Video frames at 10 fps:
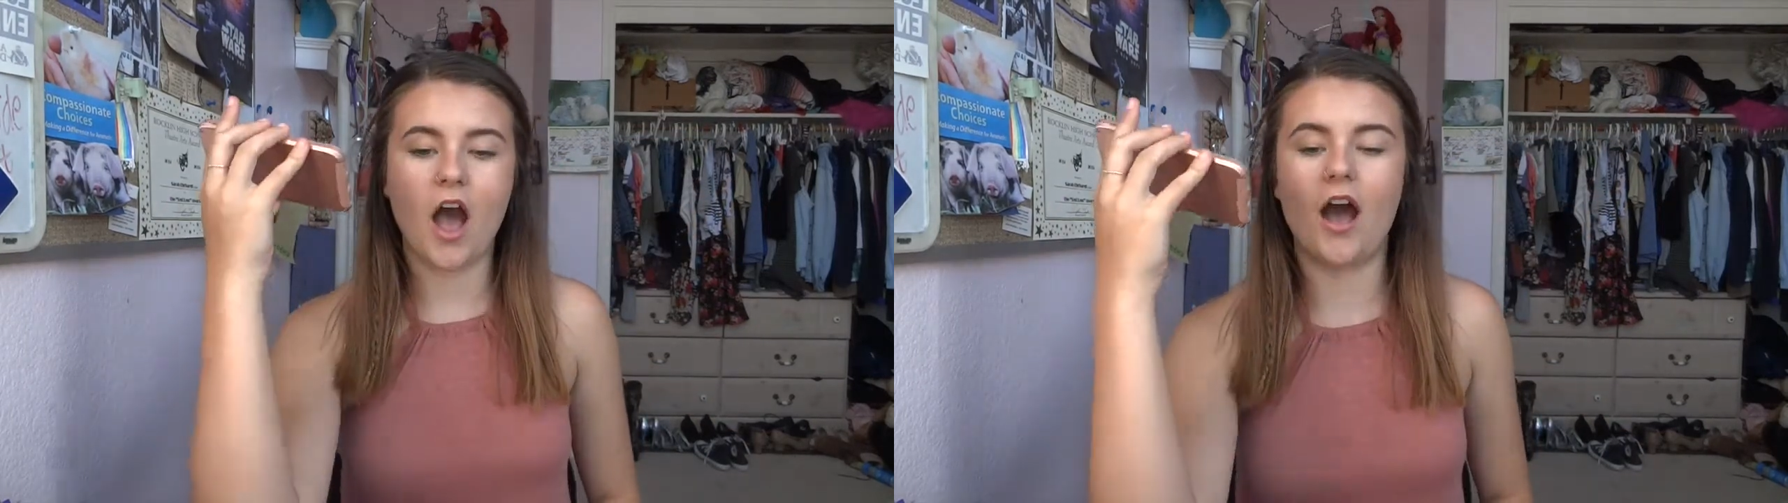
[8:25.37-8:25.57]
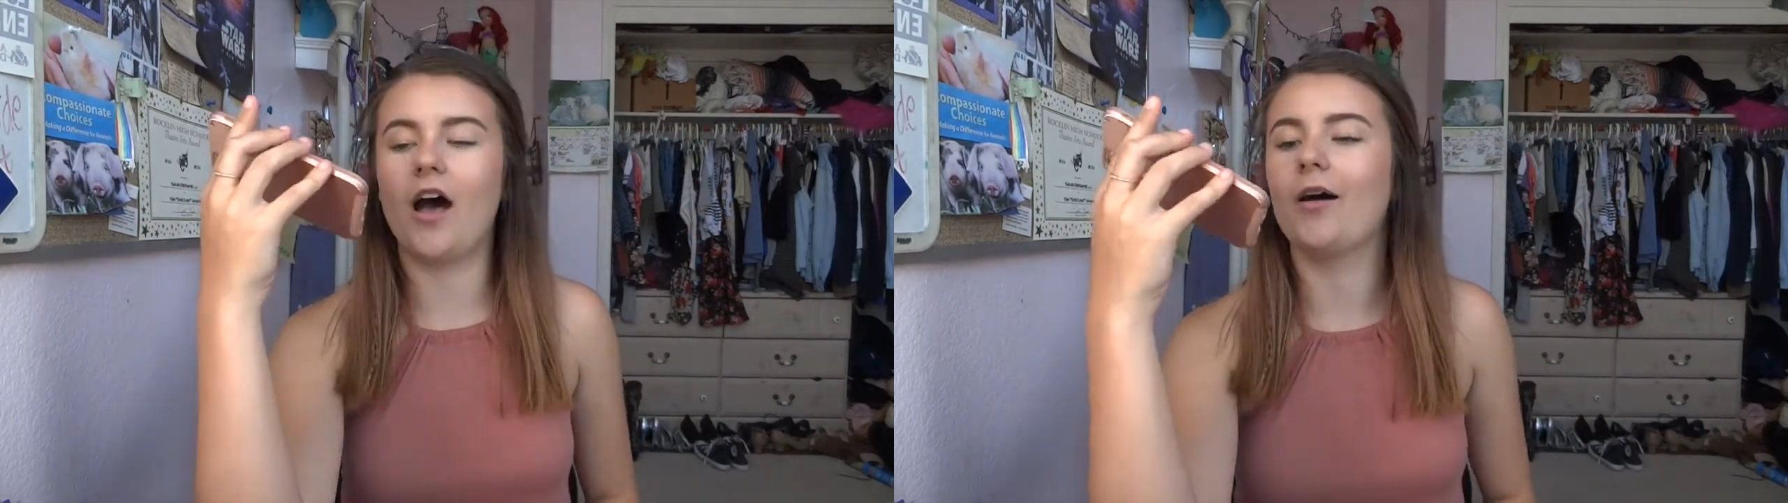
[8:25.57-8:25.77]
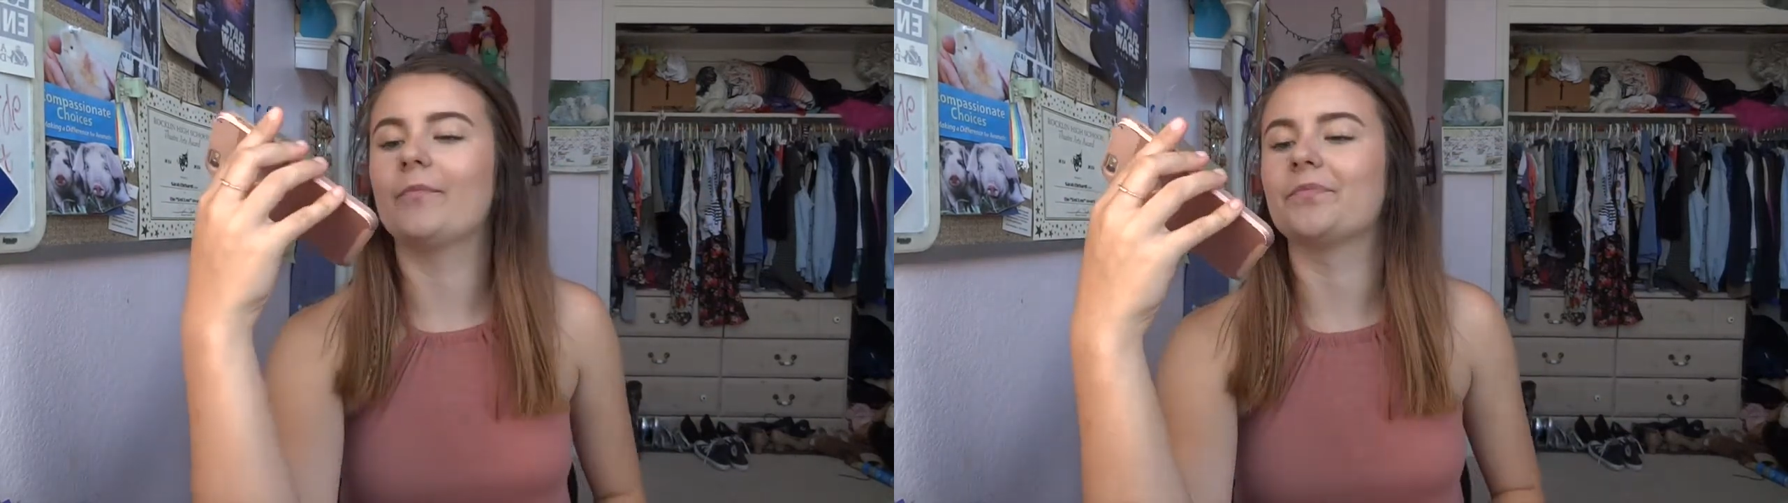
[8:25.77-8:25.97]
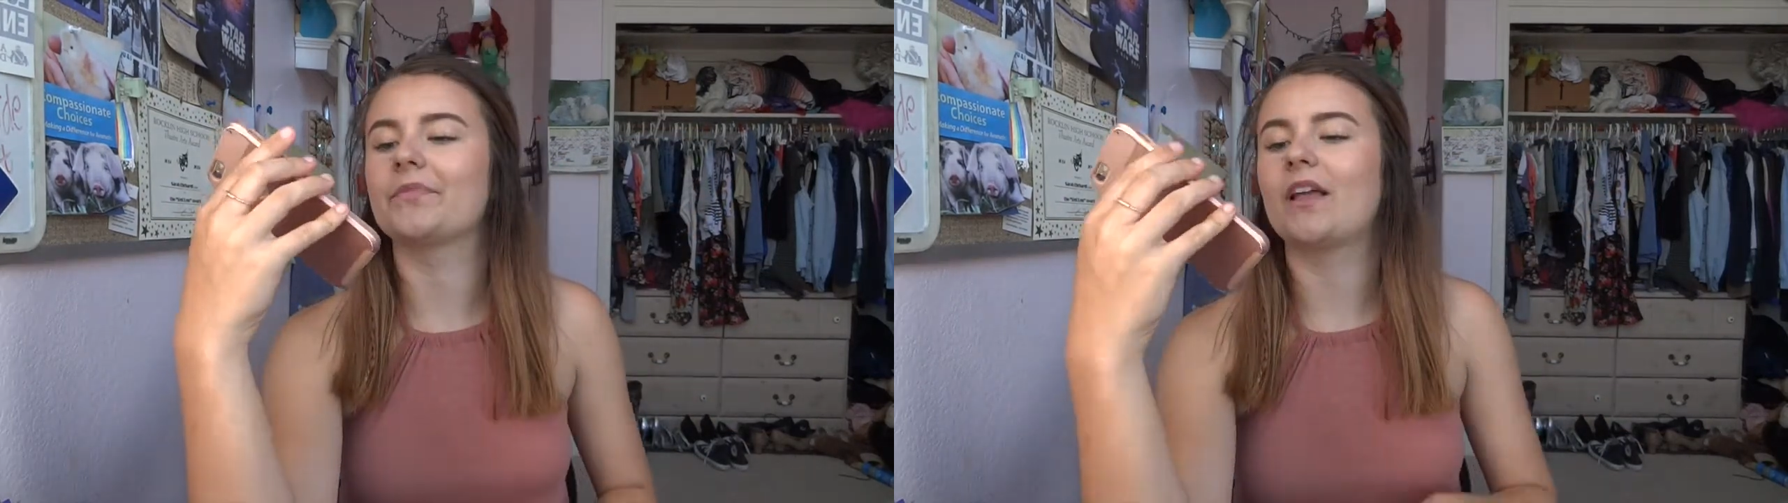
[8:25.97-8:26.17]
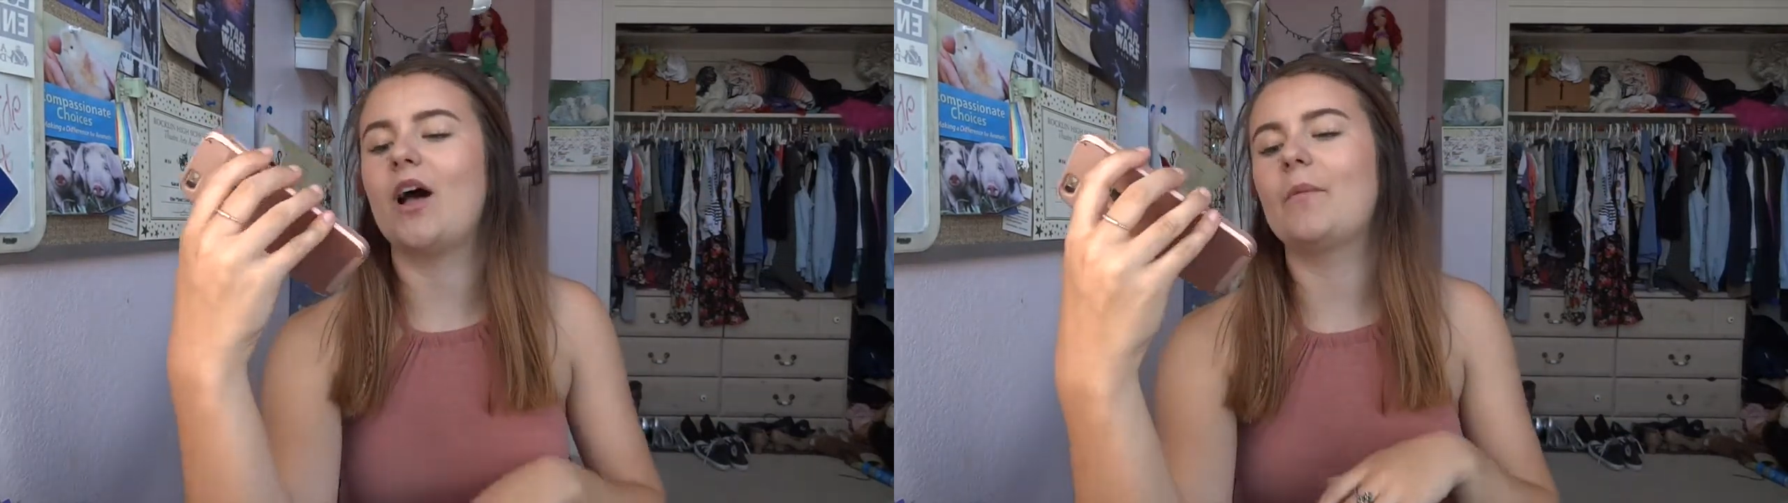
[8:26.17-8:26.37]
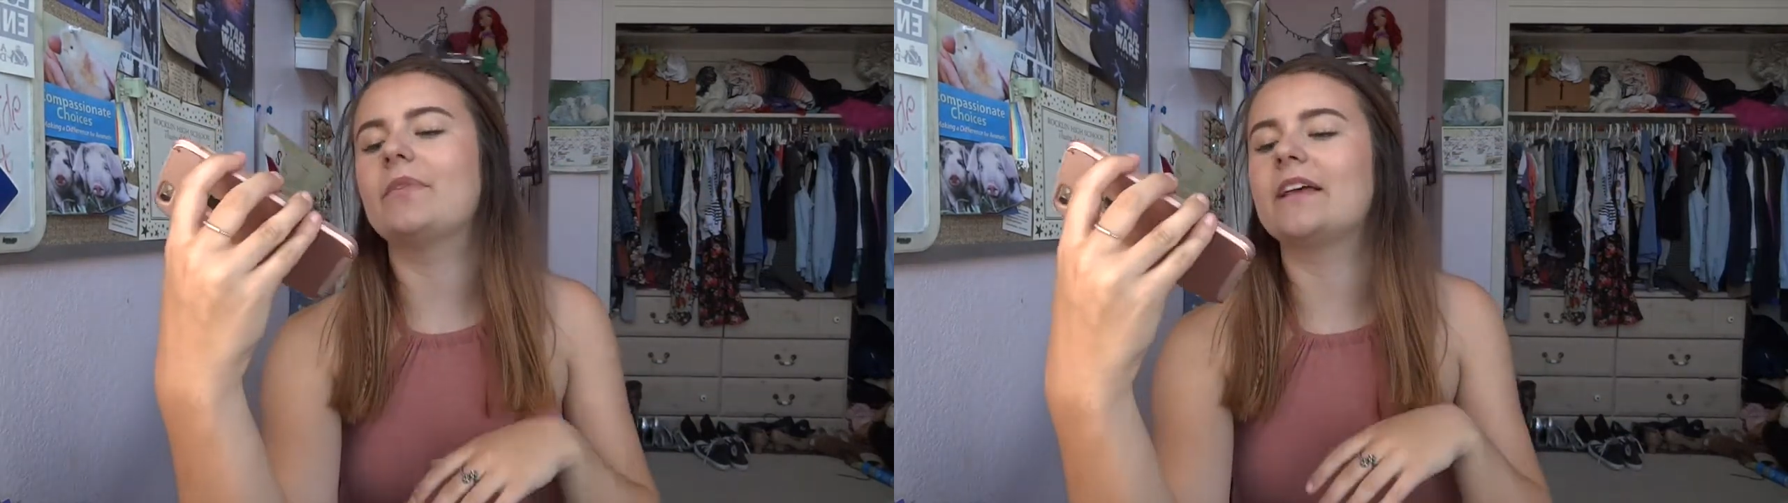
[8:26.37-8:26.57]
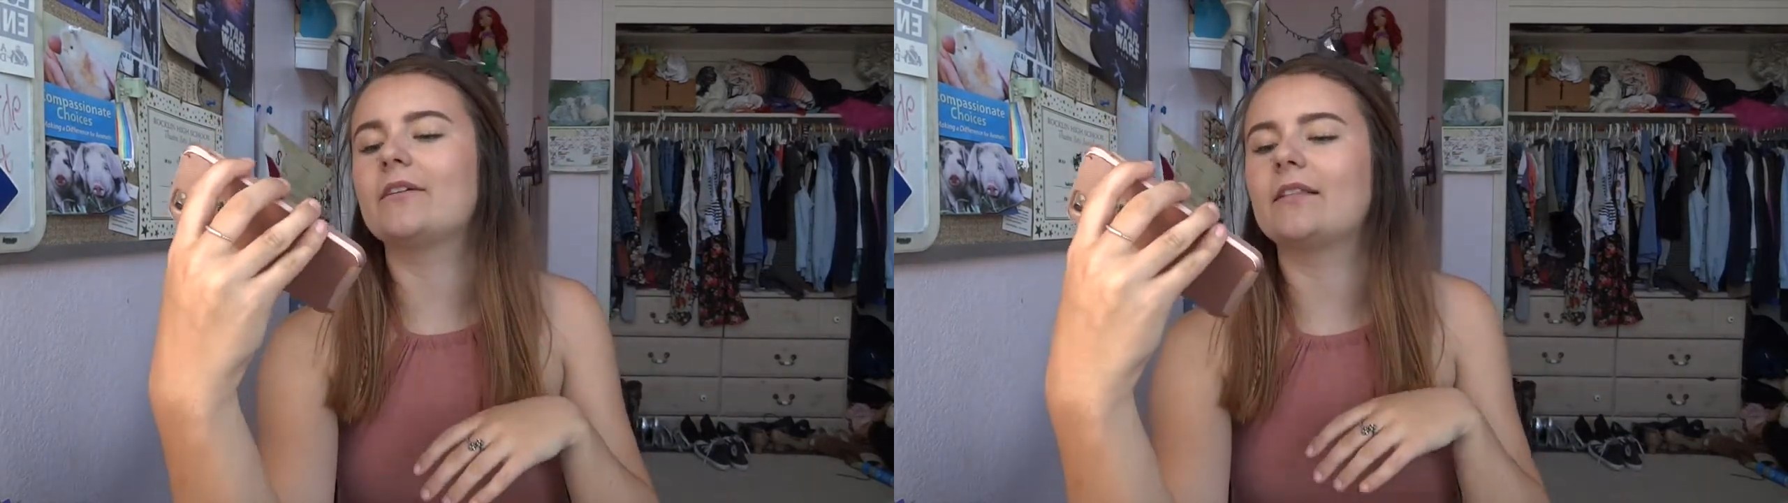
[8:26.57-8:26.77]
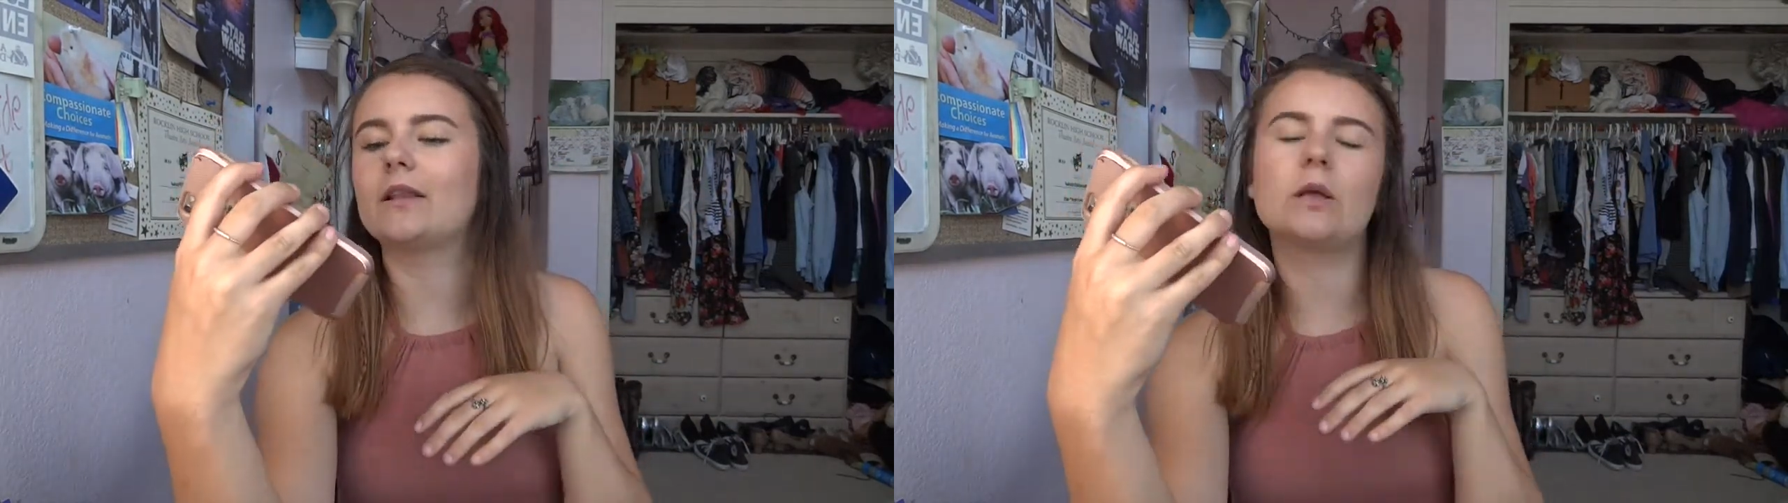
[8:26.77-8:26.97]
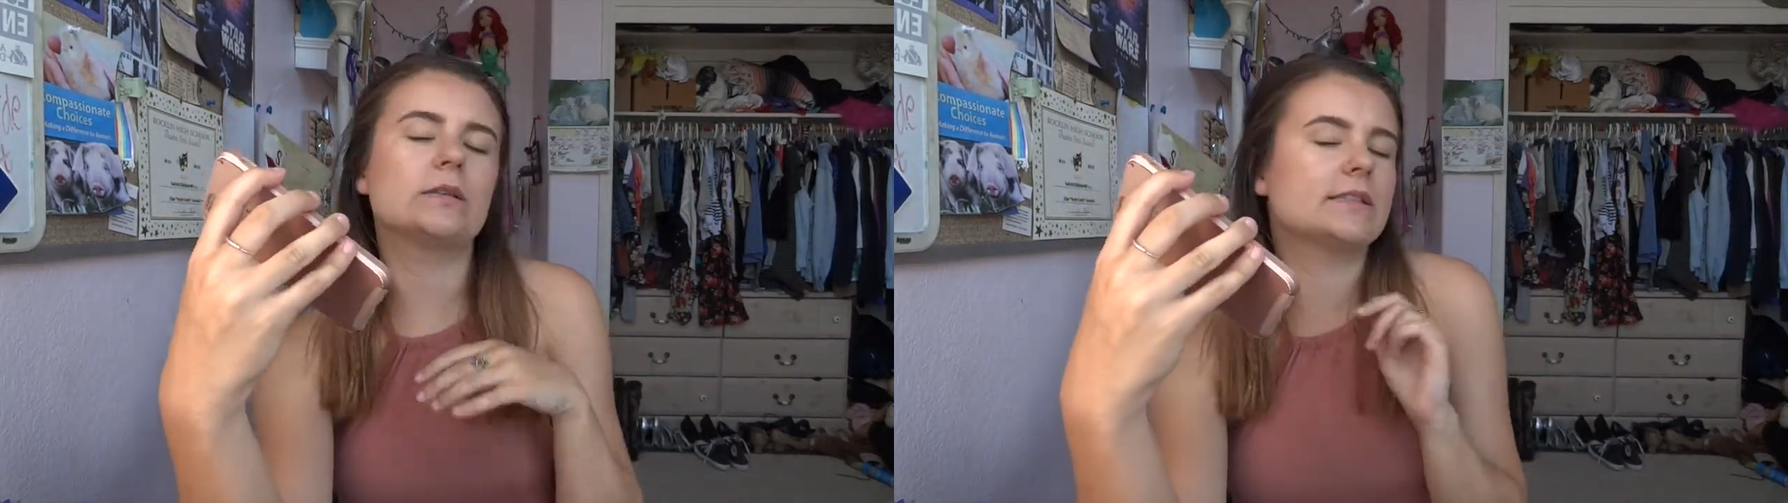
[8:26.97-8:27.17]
I'll play you a little